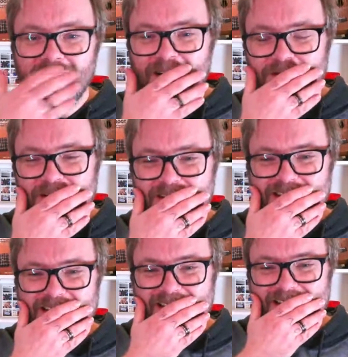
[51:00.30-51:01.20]
I forgot
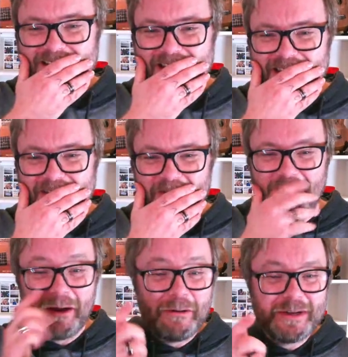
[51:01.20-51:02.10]
to start singing.
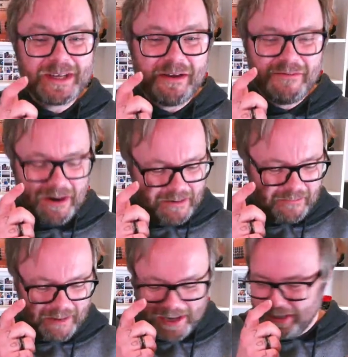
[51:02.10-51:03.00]
I always go wrong
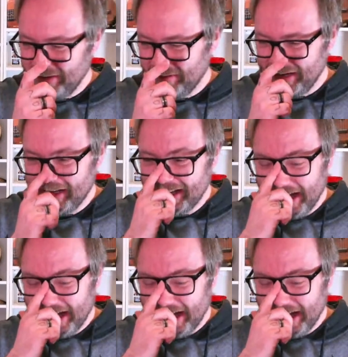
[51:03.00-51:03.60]
on one, don't we?